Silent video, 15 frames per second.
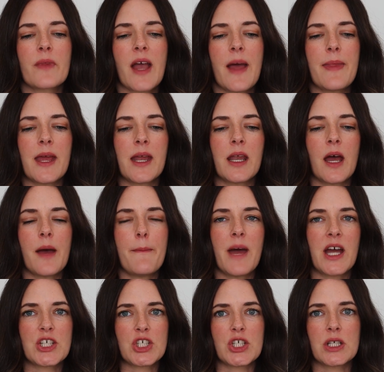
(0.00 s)
and then a
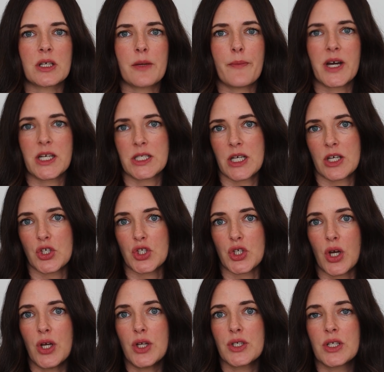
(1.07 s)
matching button-down
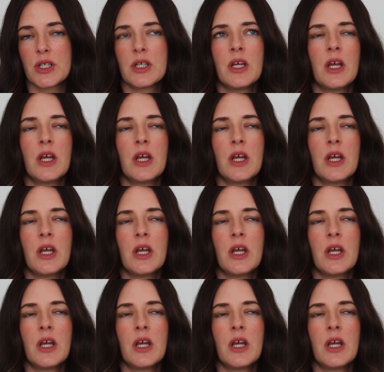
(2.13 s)
shirt.